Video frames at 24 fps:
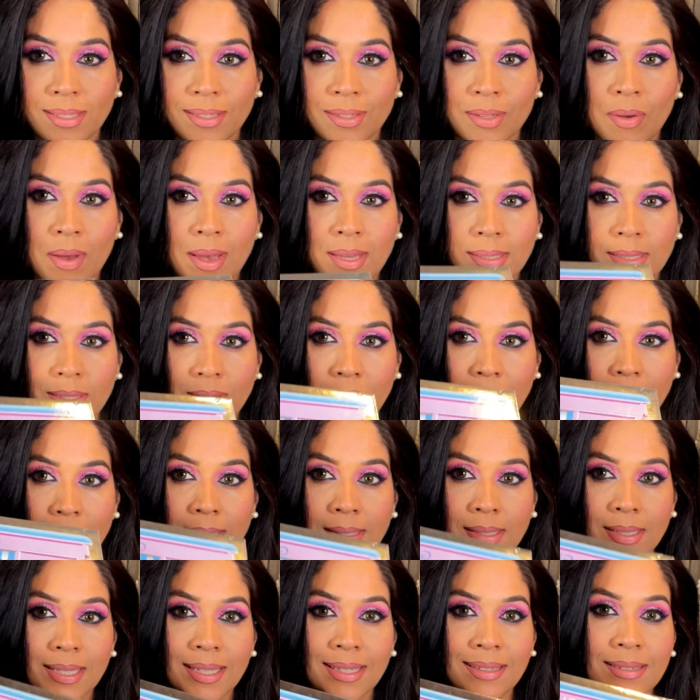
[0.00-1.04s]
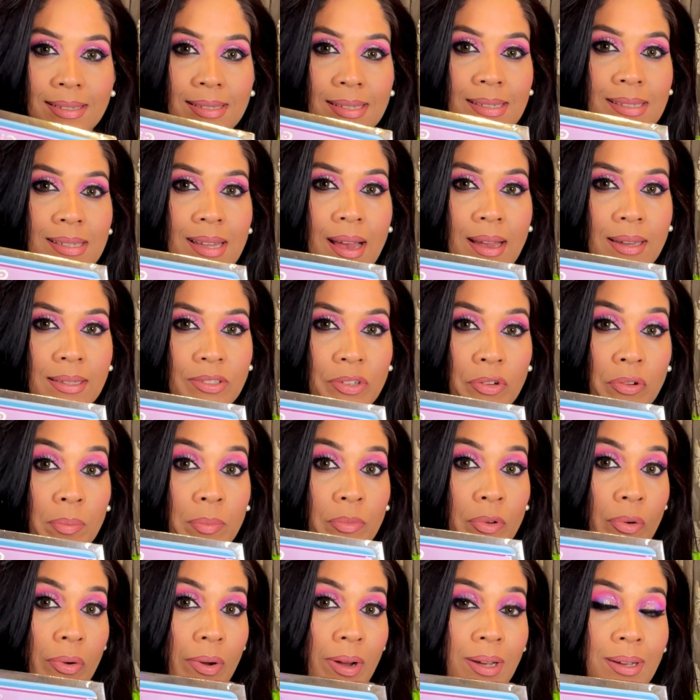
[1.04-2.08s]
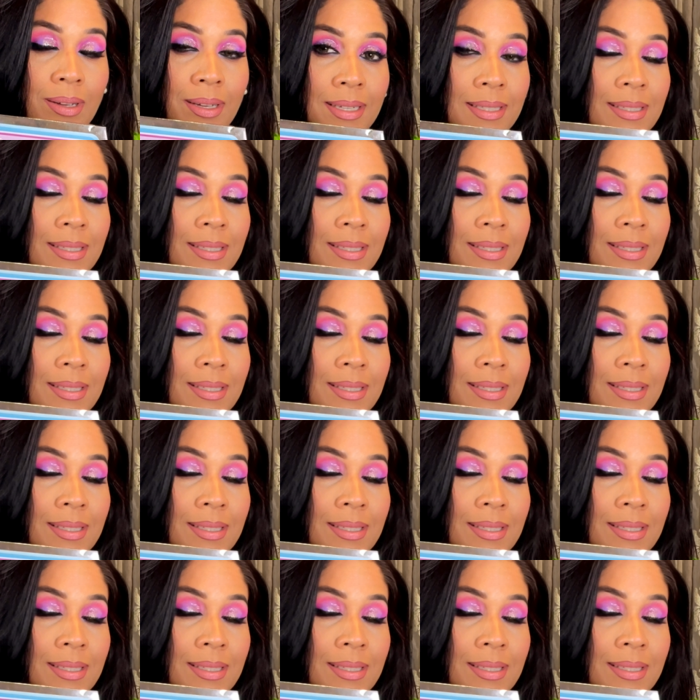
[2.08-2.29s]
as you can see, this is Ice Cream Truck.